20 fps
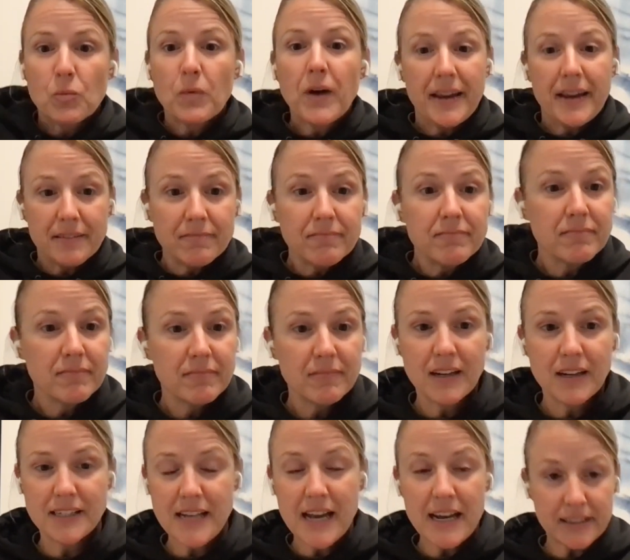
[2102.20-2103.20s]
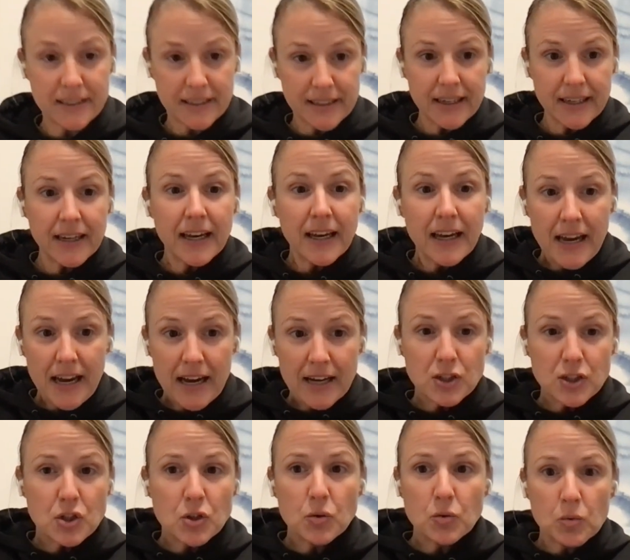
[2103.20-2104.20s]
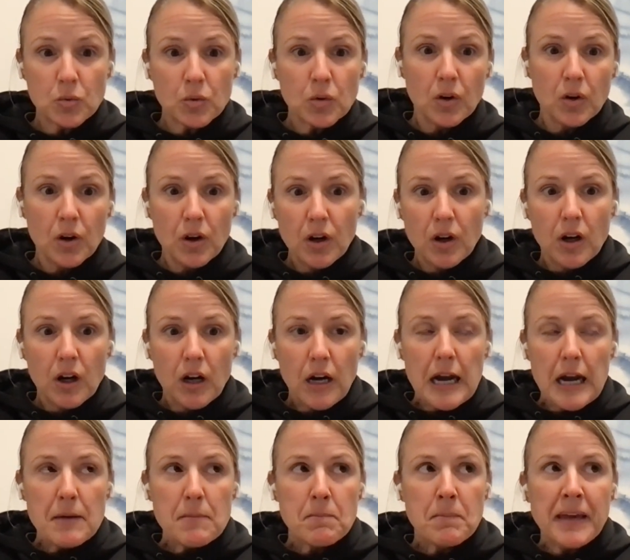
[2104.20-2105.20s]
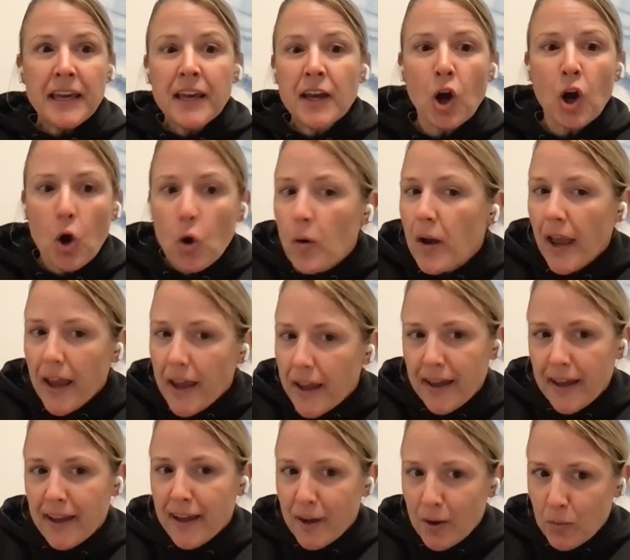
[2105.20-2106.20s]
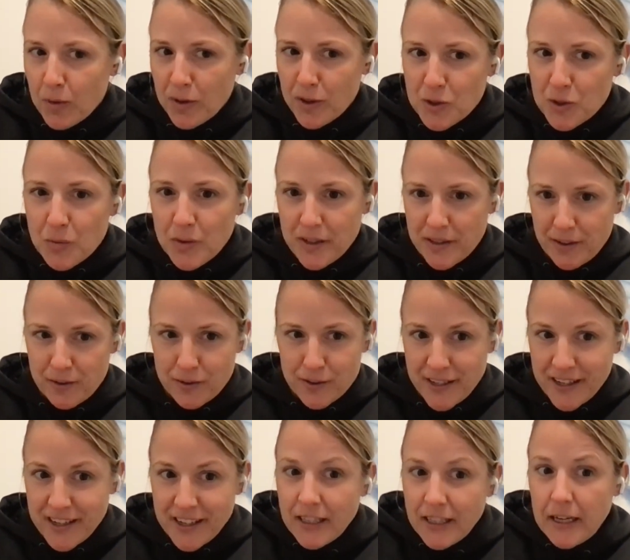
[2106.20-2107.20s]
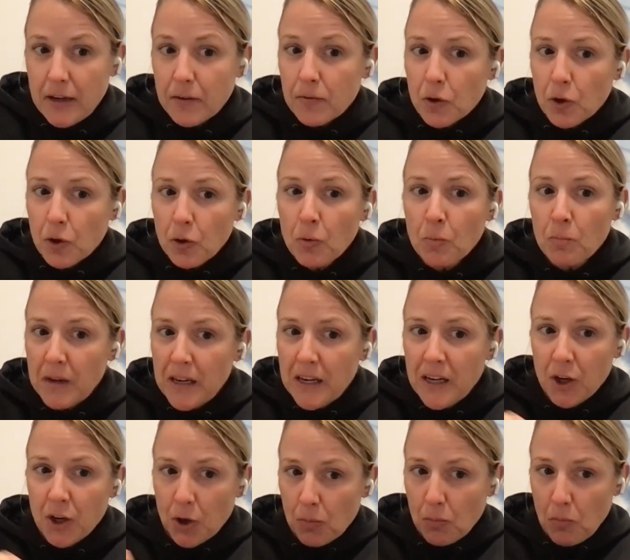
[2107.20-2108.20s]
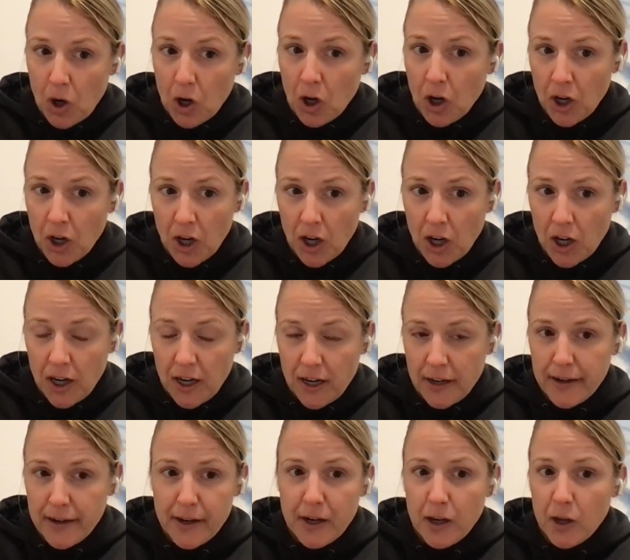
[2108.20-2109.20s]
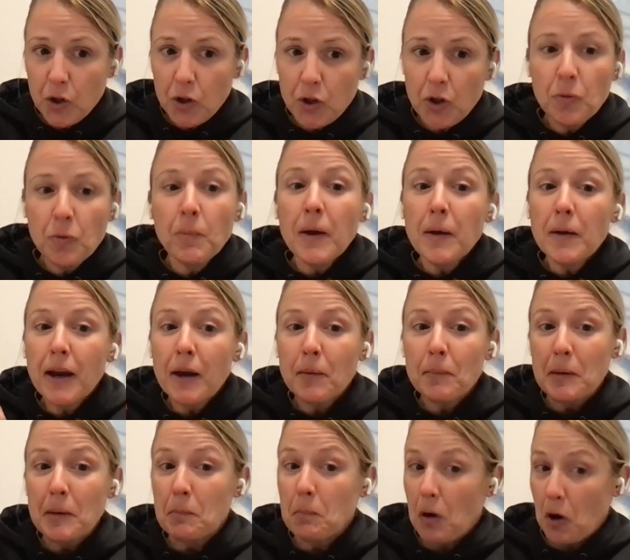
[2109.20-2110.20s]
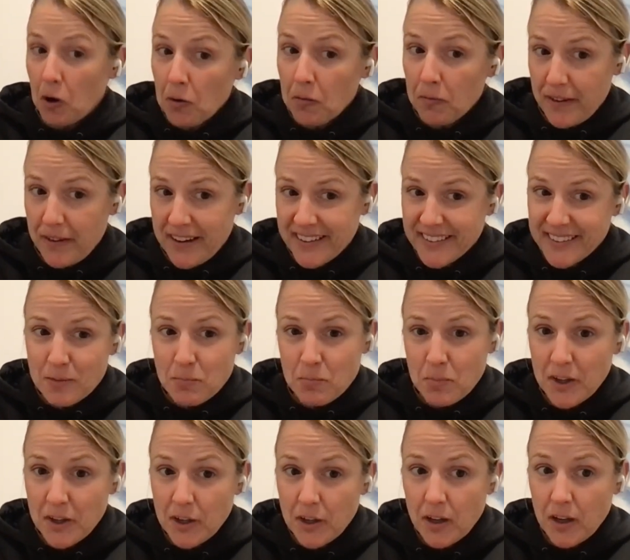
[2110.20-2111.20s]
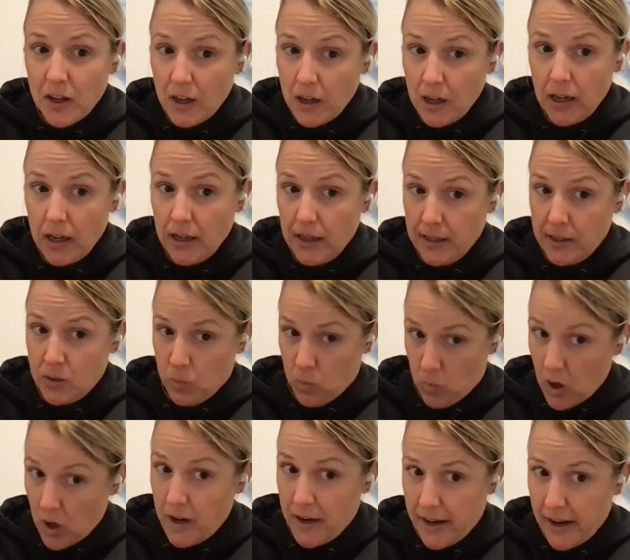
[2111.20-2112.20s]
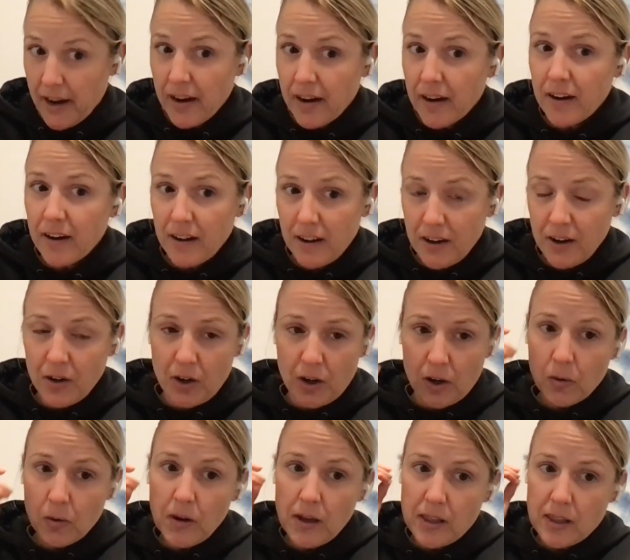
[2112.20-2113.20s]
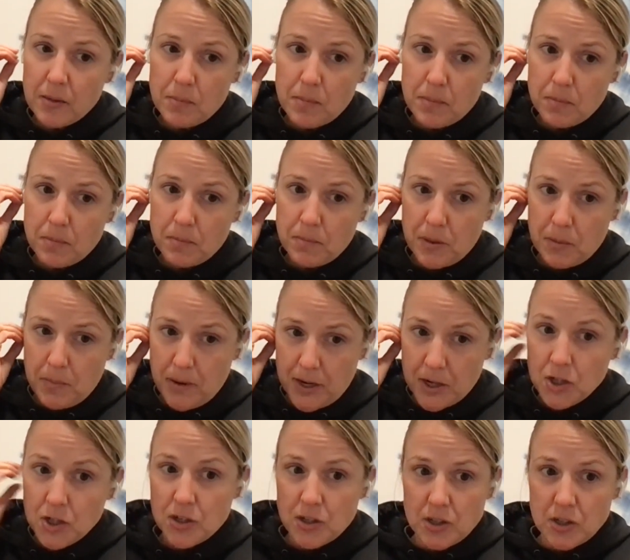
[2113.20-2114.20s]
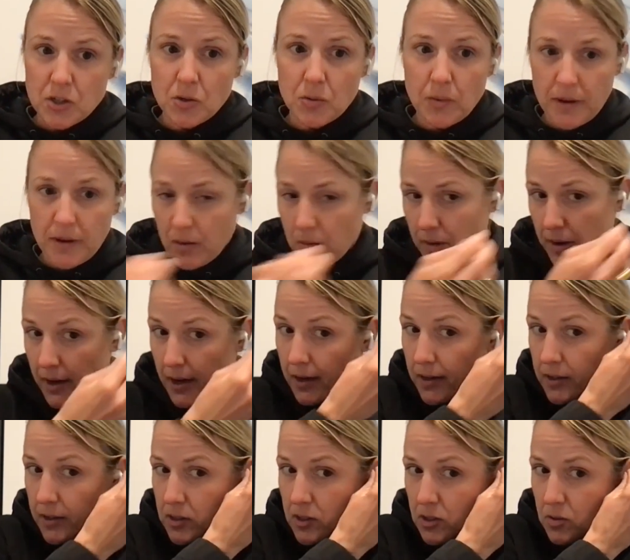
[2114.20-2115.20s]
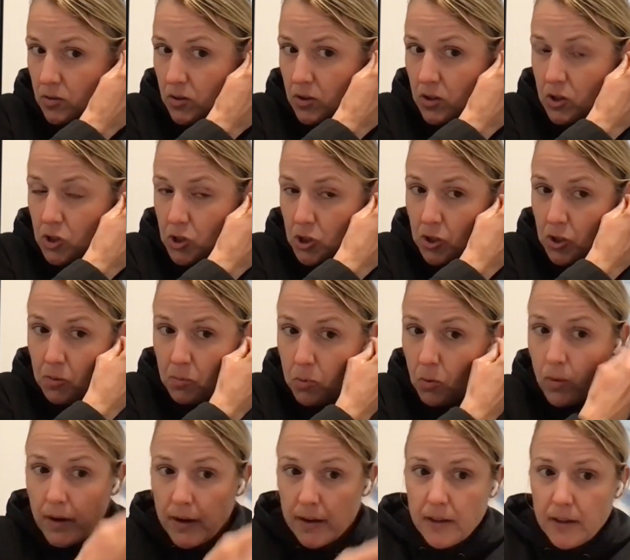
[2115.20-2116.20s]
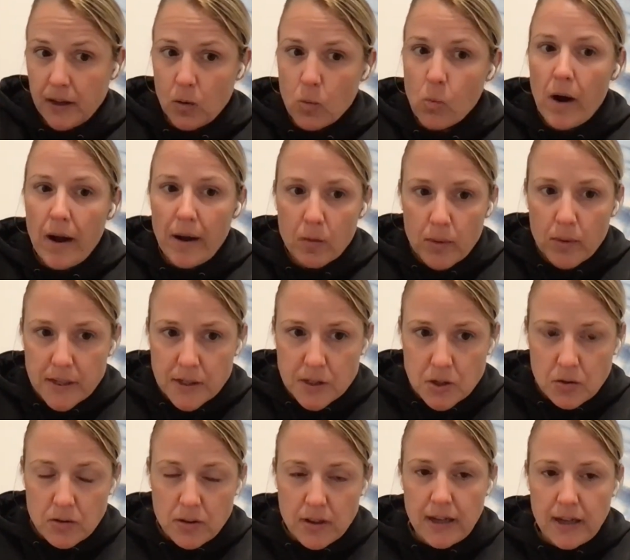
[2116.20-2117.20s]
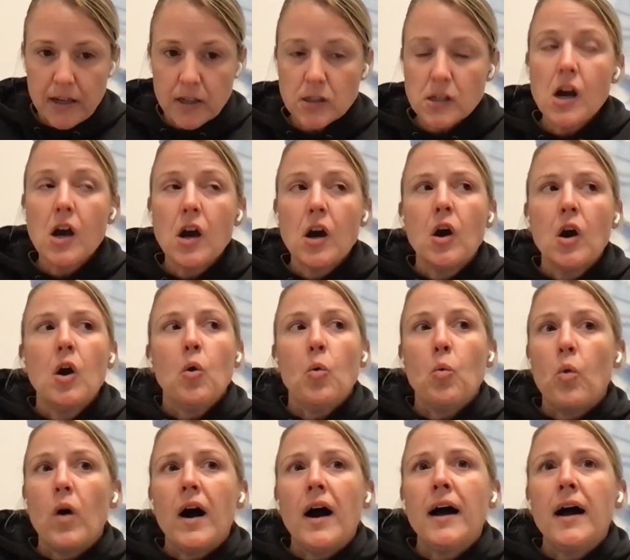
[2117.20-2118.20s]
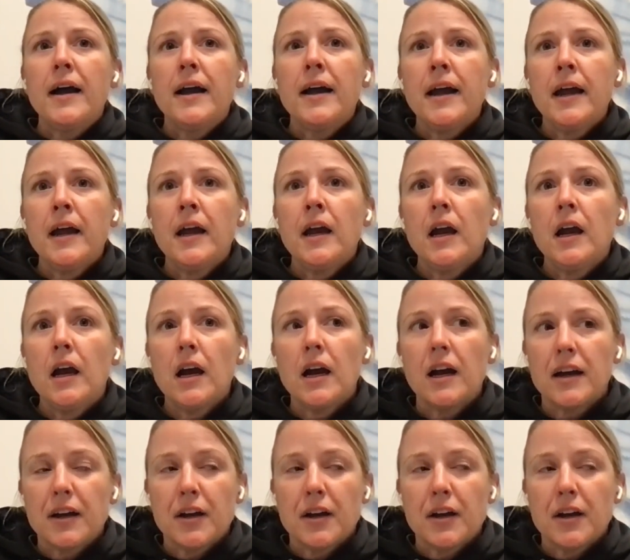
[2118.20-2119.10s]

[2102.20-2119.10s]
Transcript: Right. Exactly. And so being okay with doing those things, like if you're meeting your mark, you may not be perfect, but it's working, you know, and the patient's doing okay. So to your point, like why waste two things? Why?